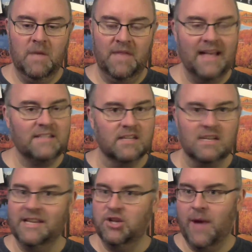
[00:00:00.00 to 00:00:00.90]
that's to
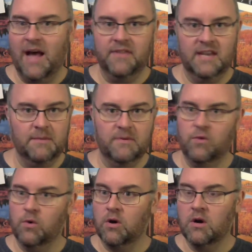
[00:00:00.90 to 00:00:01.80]
clean you out the day
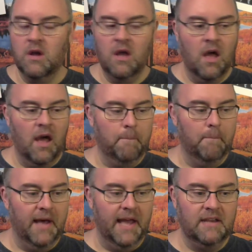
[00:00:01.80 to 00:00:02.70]
before.
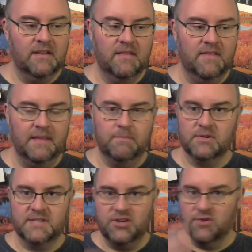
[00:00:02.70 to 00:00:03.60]
But the
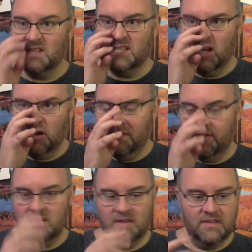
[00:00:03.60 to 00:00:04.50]
procedure
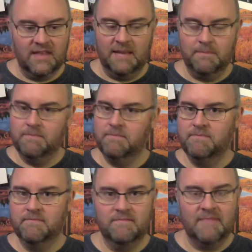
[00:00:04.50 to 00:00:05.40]
itself,
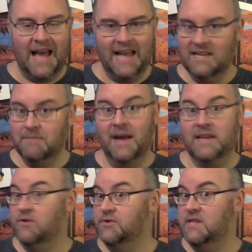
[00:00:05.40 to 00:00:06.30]
I did
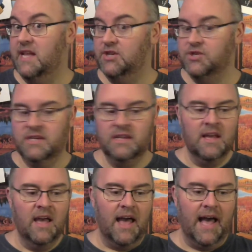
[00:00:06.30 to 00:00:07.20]
mine under sedation.
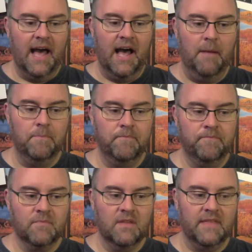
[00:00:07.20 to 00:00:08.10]

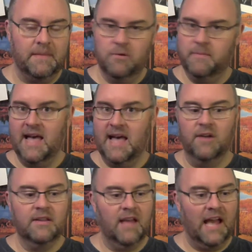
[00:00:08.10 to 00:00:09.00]
They put me
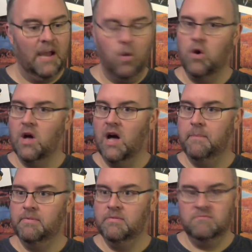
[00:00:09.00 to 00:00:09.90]
out. I woke
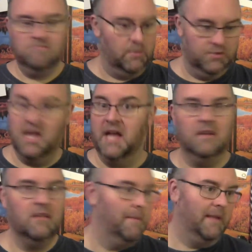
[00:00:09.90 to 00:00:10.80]
up. It was
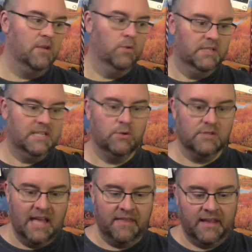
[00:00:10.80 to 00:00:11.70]
done. I mean, it
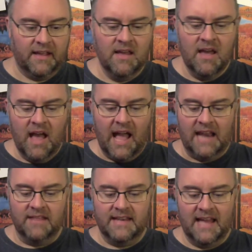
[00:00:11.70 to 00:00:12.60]
was nothing.
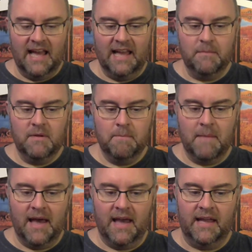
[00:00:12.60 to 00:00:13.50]
And at the time,
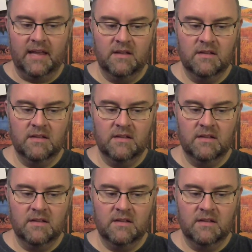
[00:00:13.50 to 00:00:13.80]
my